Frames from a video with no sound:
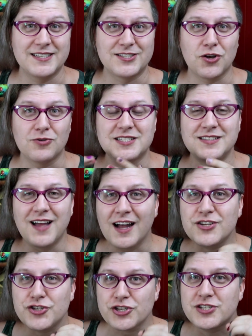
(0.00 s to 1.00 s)
And so it's
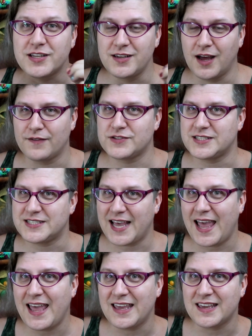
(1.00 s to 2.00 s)
not just enough to
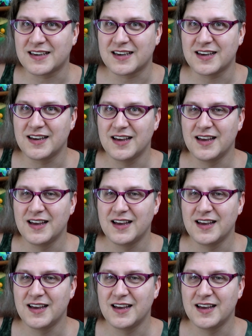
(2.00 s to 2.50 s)
take